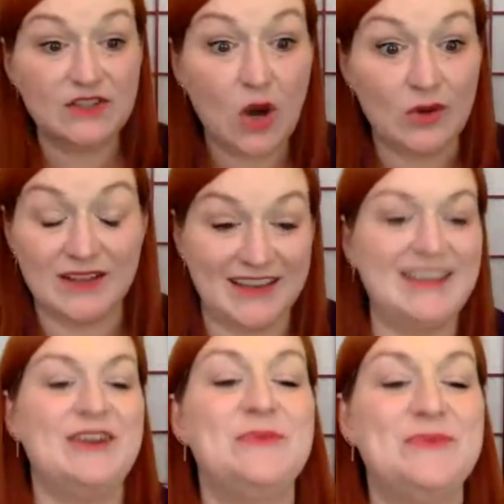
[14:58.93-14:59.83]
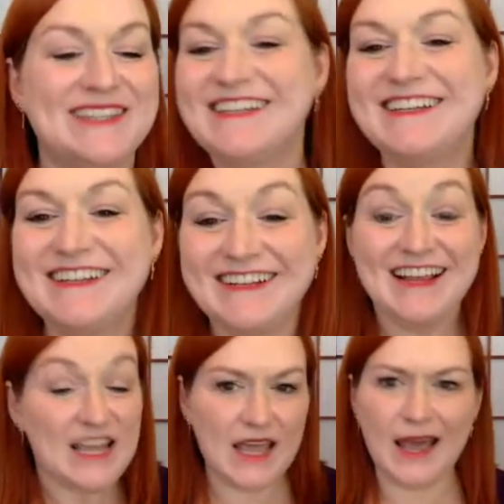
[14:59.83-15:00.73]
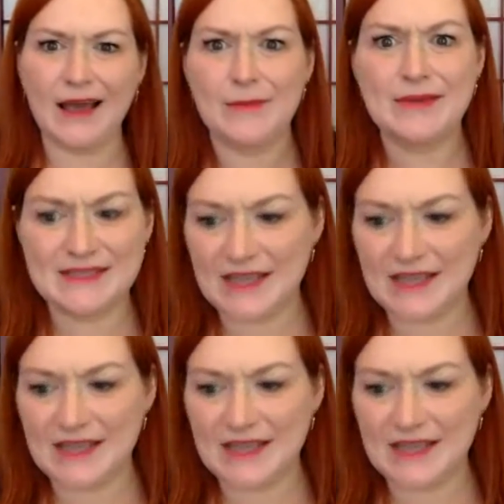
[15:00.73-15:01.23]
totally, oops. Yeah, I mean,